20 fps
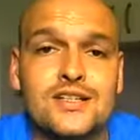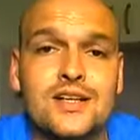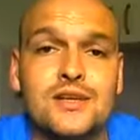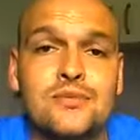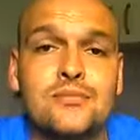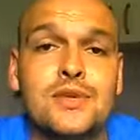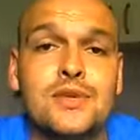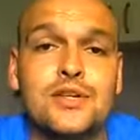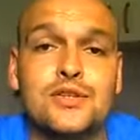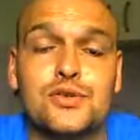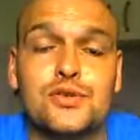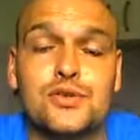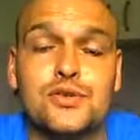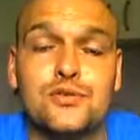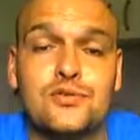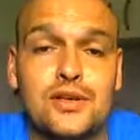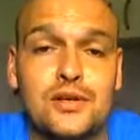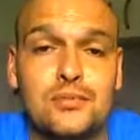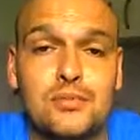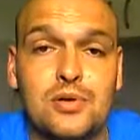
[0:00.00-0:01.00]
time, make sure you
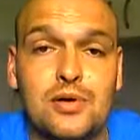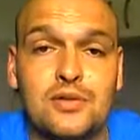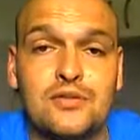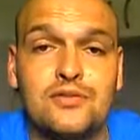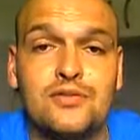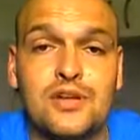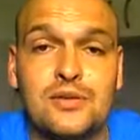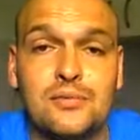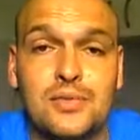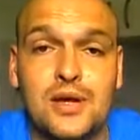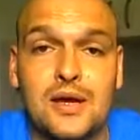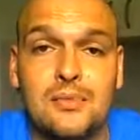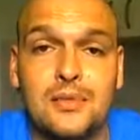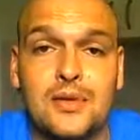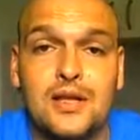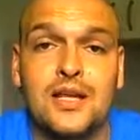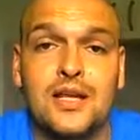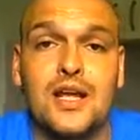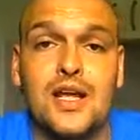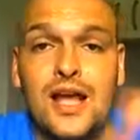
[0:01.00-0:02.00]
vape on, vape
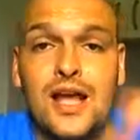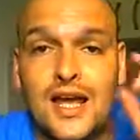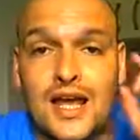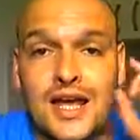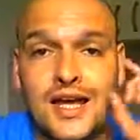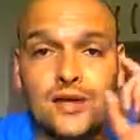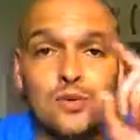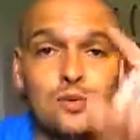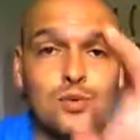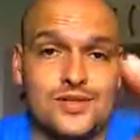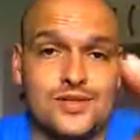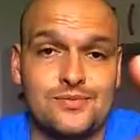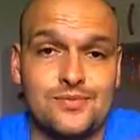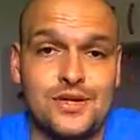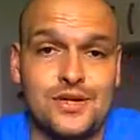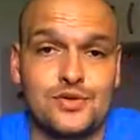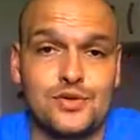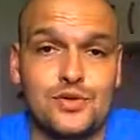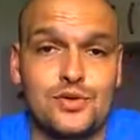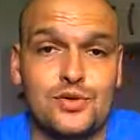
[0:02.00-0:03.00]
happy, and always
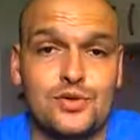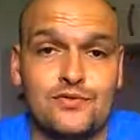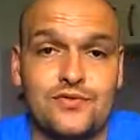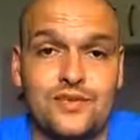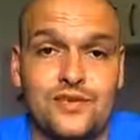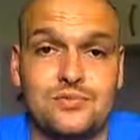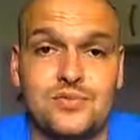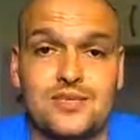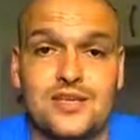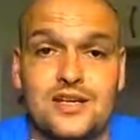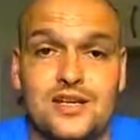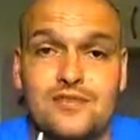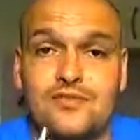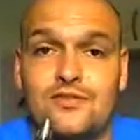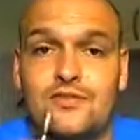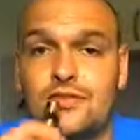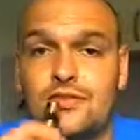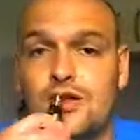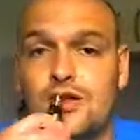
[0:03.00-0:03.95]
make sure you vape safe.